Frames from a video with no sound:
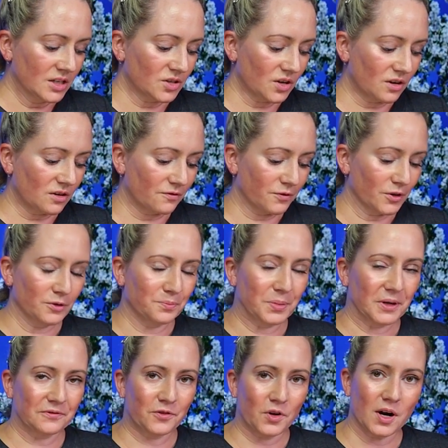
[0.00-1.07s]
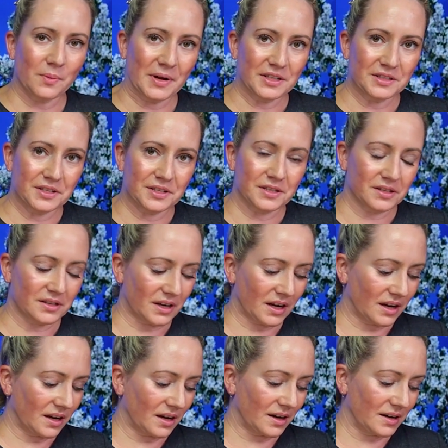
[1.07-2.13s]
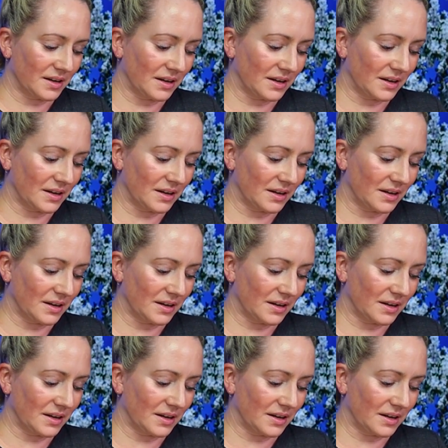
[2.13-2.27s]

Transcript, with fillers: So for performance, uh,